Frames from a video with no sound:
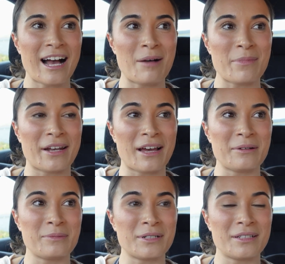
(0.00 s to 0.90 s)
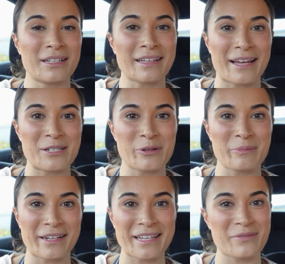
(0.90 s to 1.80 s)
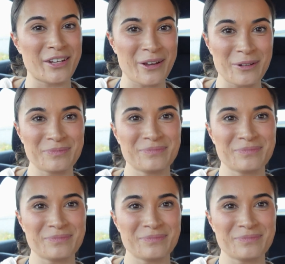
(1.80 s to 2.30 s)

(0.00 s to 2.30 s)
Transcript: And I will catch you in my next video.